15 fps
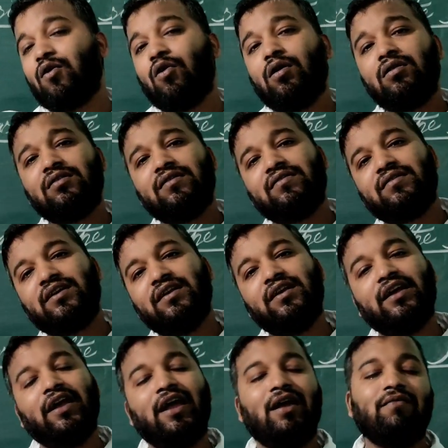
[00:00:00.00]
all the seed
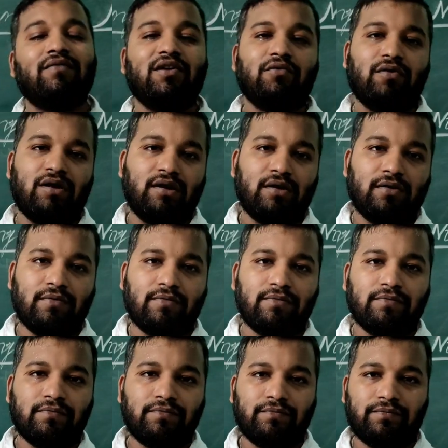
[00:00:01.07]
everywhere.
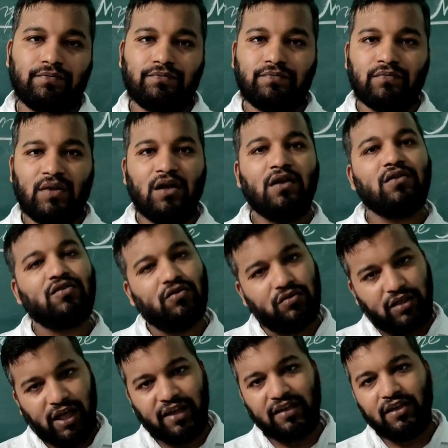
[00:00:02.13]
So
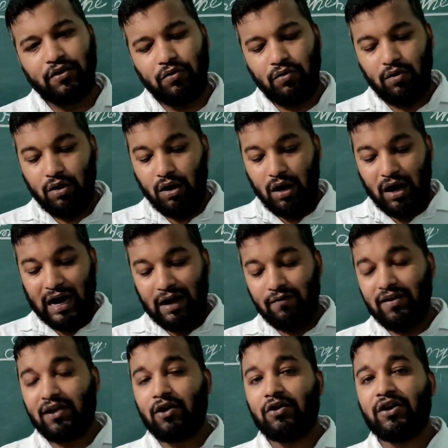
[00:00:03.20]
thank you. I
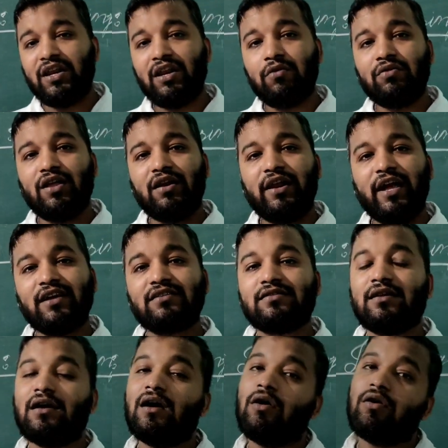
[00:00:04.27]
will continue the next
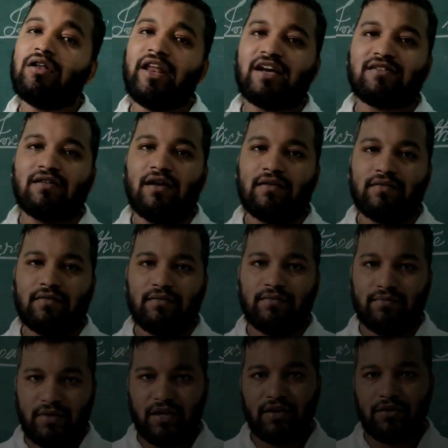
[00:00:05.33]
on next class.
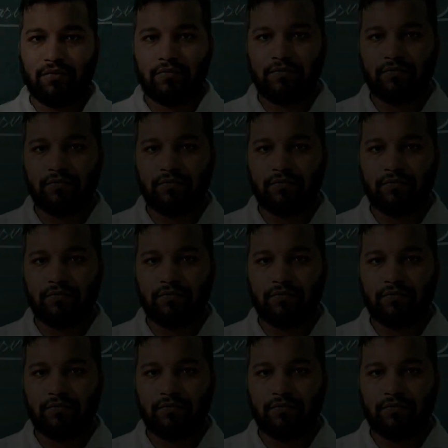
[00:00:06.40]
Thank you.